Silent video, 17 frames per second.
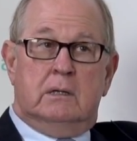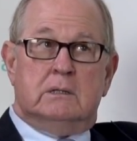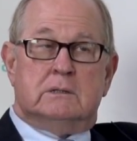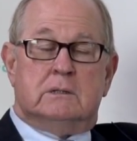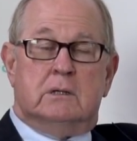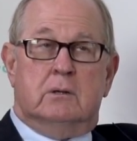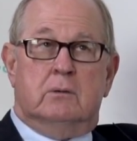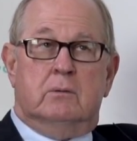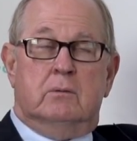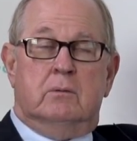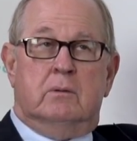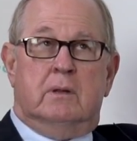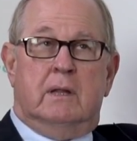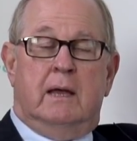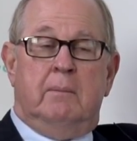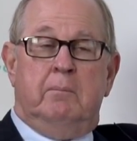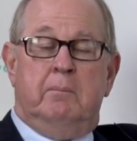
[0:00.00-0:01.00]
So
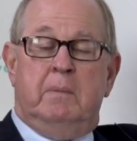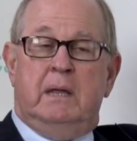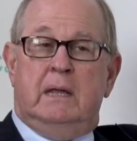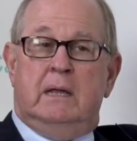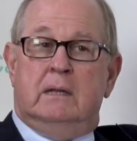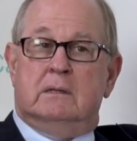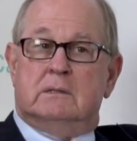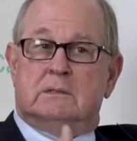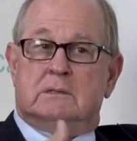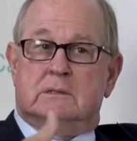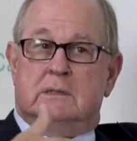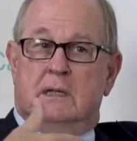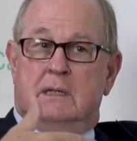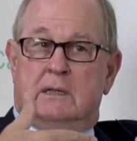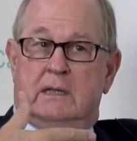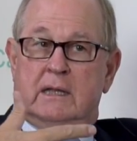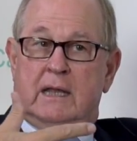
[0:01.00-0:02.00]
that means
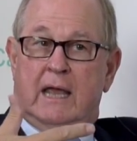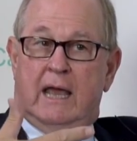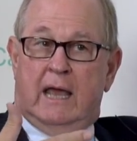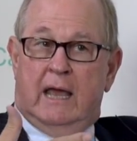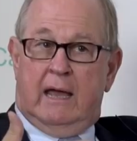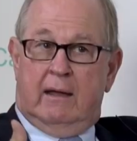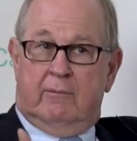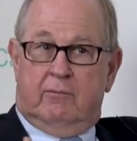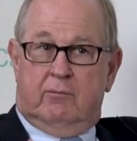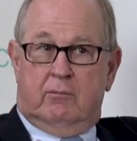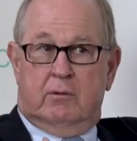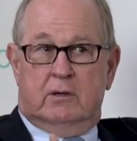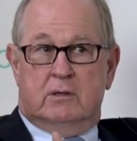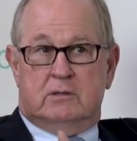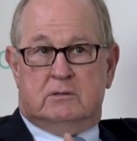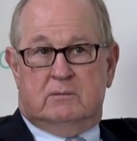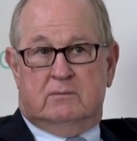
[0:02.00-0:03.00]
that the
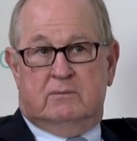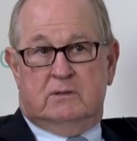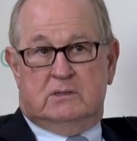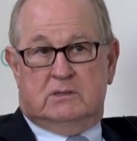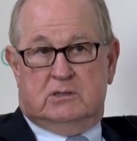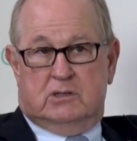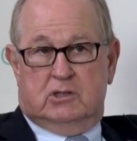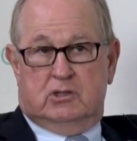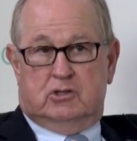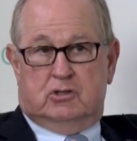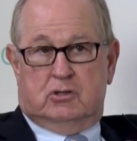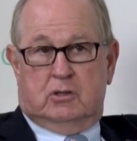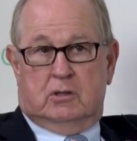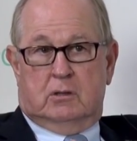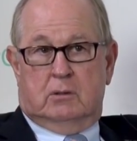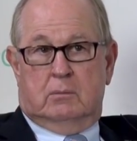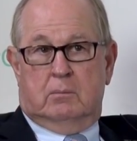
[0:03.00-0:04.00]
average
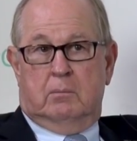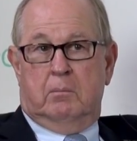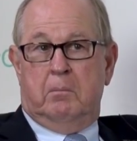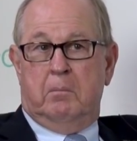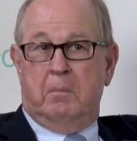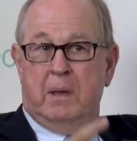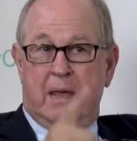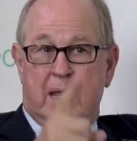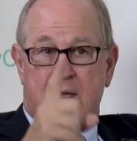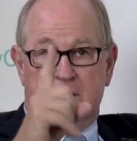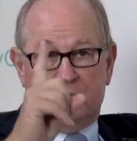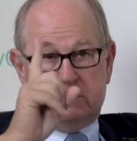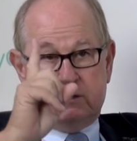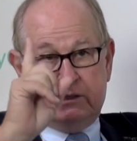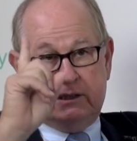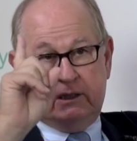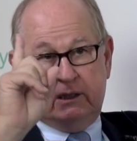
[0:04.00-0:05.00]
physician may
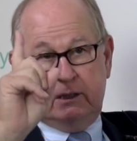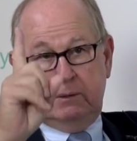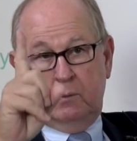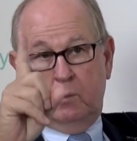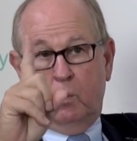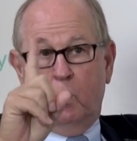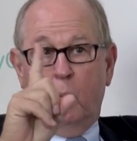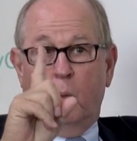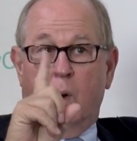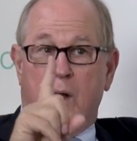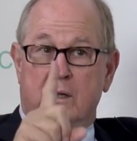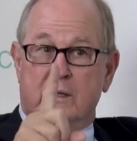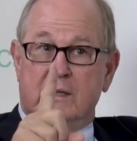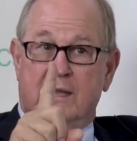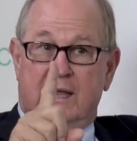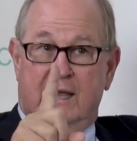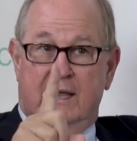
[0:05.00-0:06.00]
see
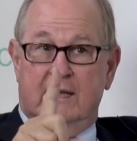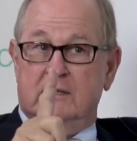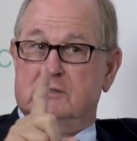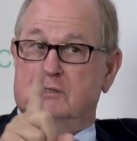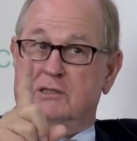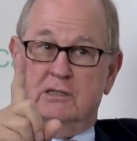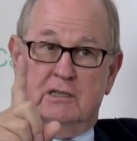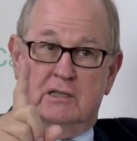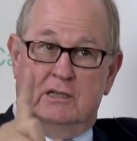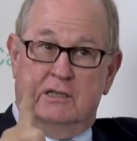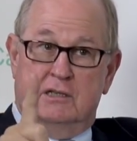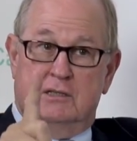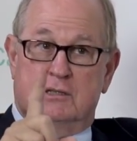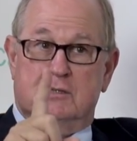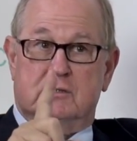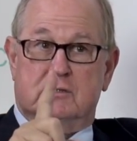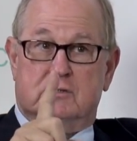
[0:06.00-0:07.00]
one case in
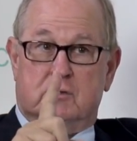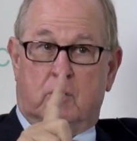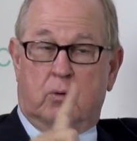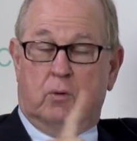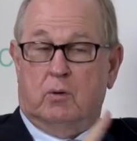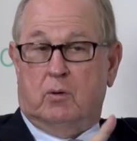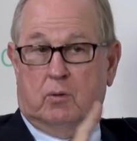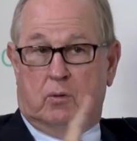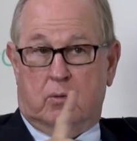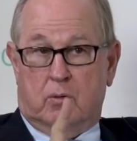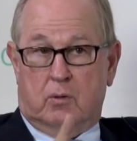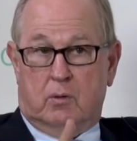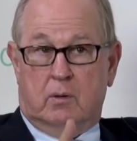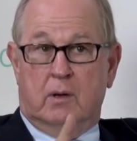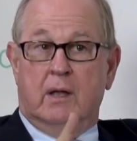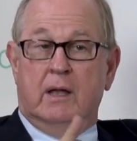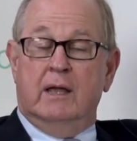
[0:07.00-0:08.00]
his or
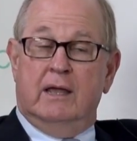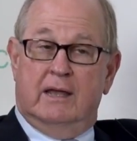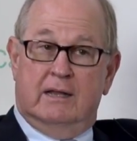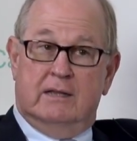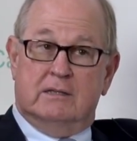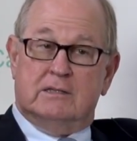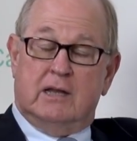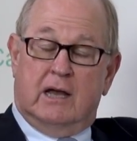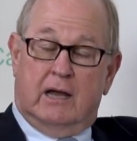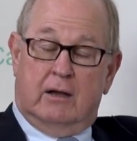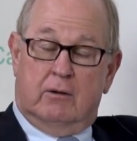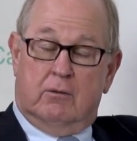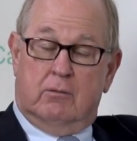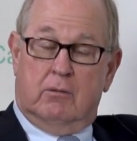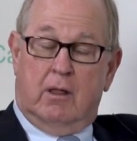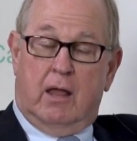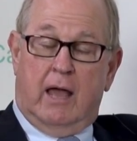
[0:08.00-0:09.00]
her
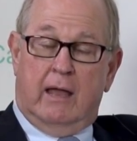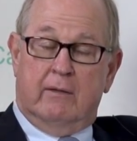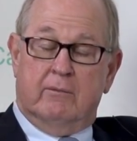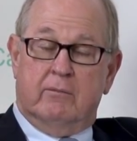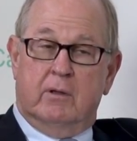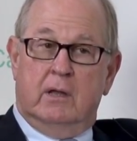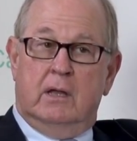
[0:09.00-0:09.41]
entire life.